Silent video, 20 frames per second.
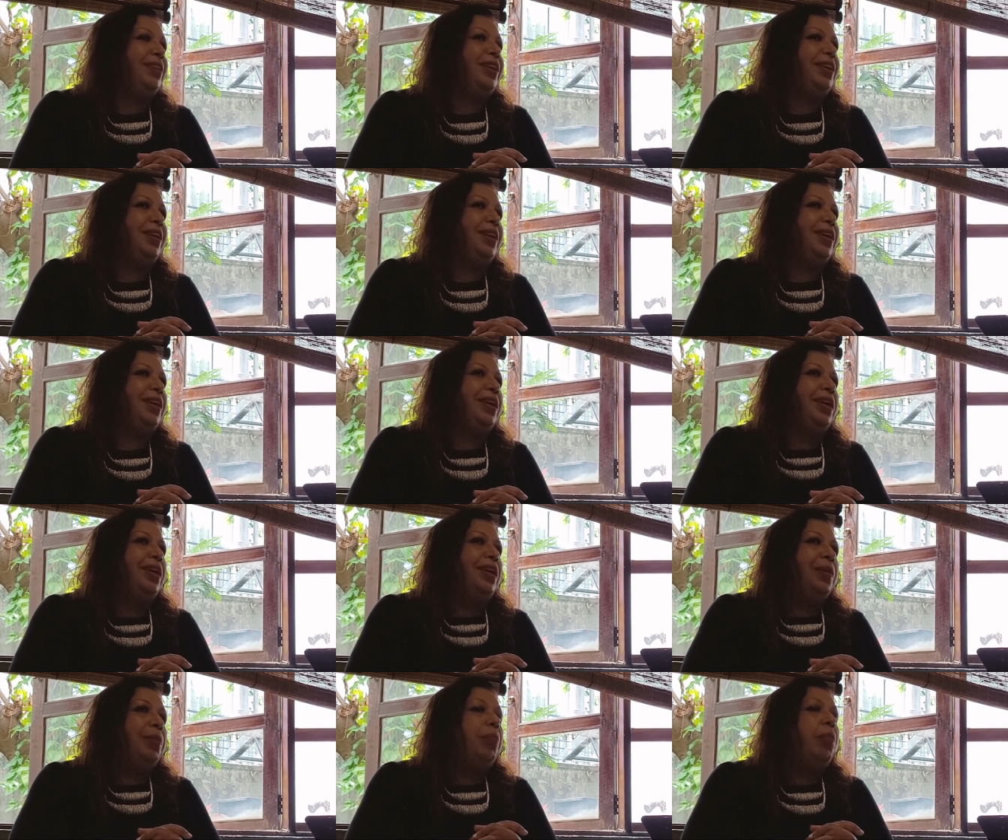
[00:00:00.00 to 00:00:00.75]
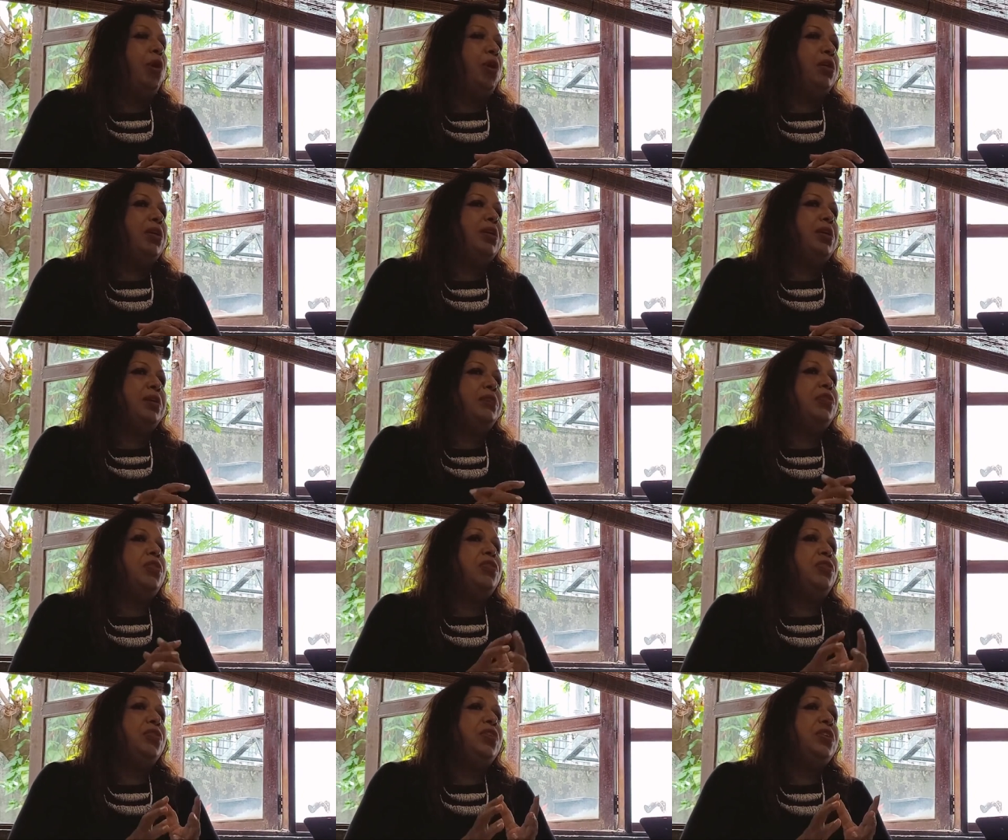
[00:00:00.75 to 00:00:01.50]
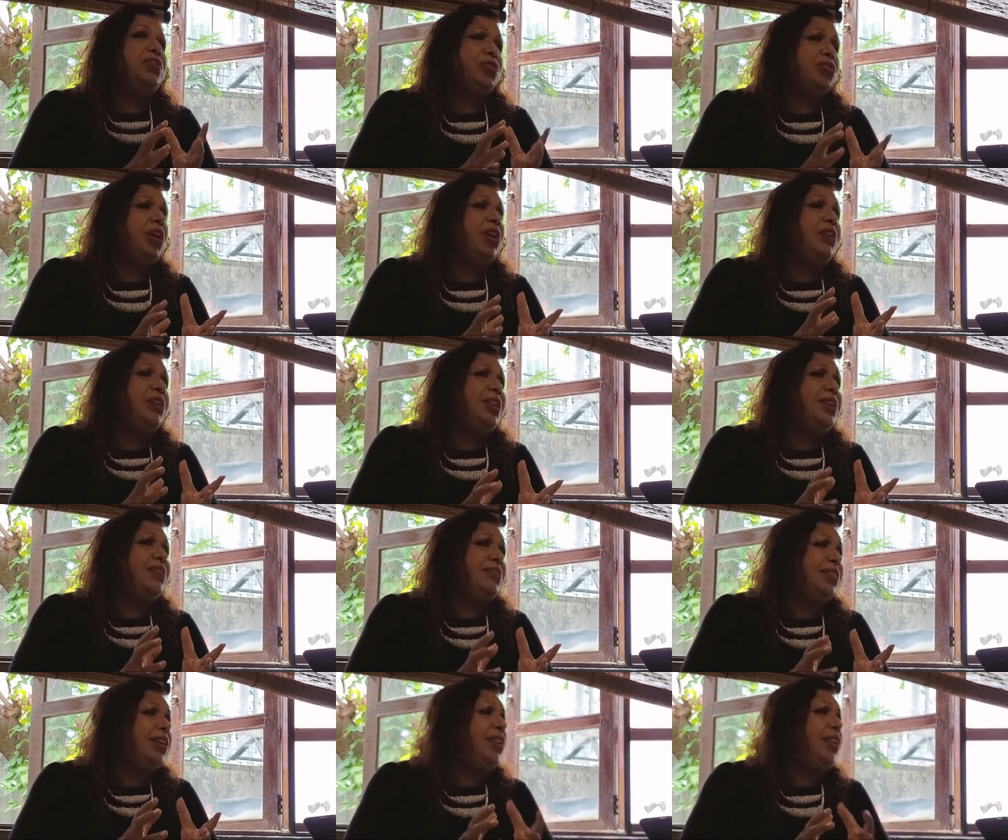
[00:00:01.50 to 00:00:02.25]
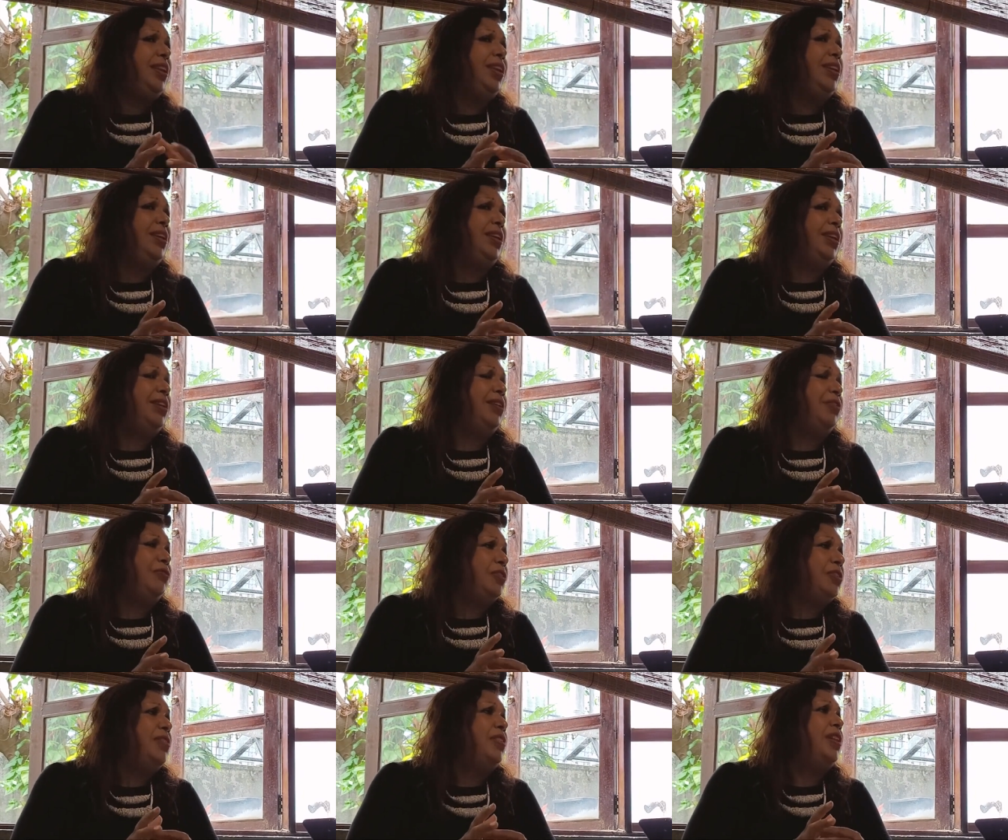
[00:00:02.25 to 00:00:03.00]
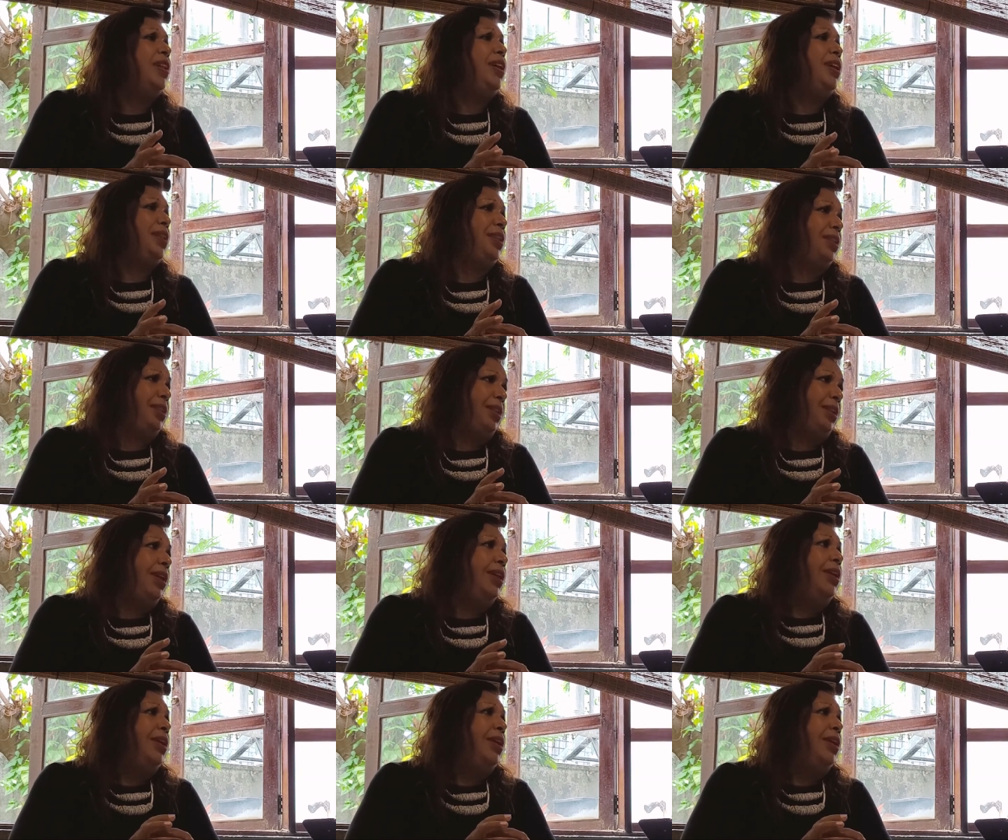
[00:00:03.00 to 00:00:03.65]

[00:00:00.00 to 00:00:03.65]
they mock. So, so it's not necessarily uh, physical